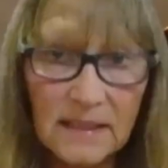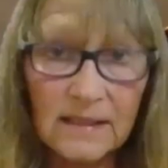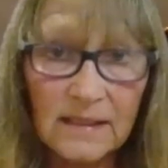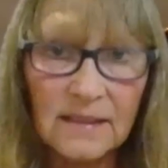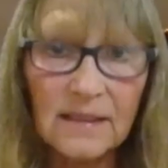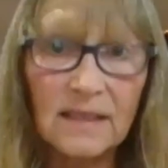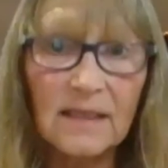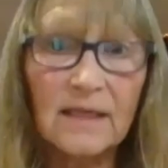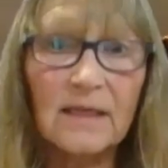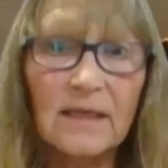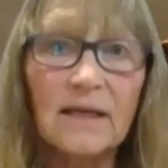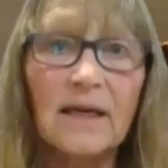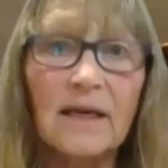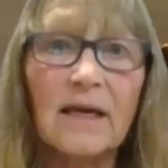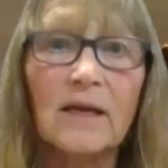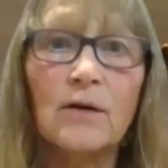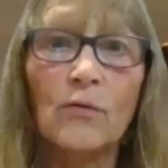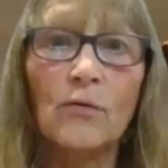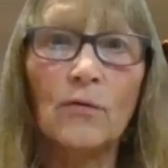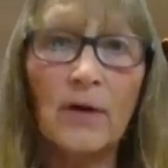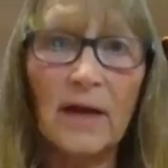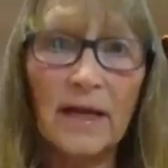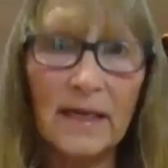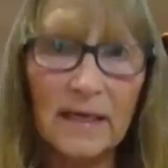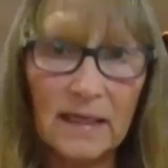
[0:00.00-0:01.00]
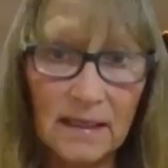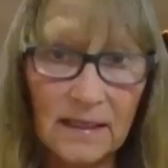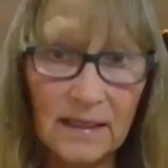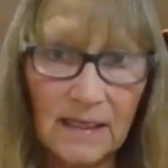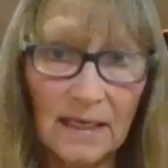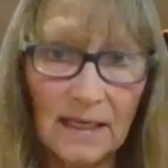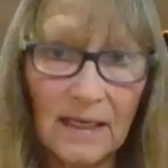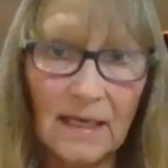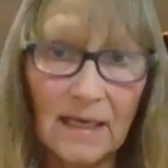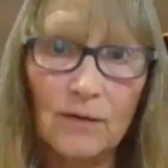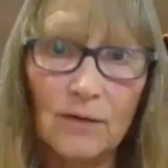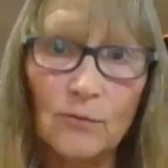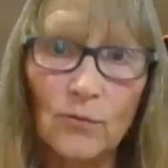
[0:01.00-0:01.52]
study it, and write it
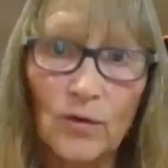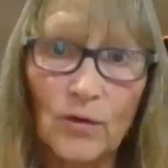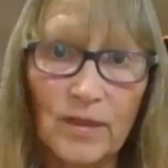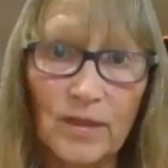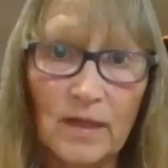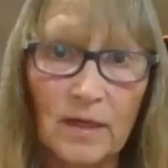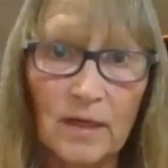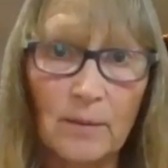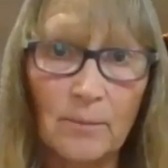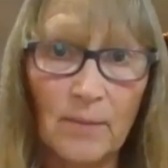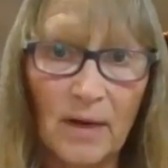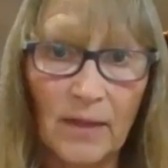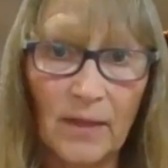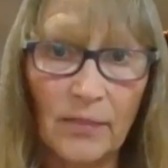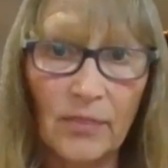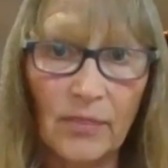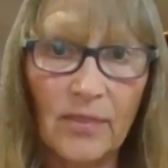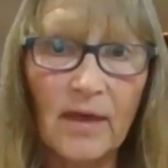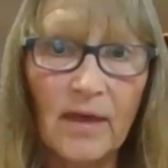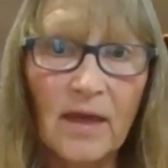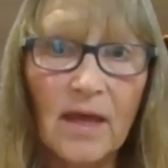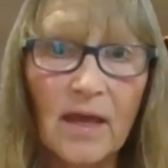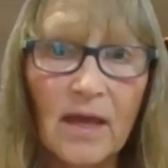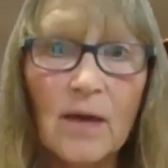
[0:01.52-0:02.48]
again within a month.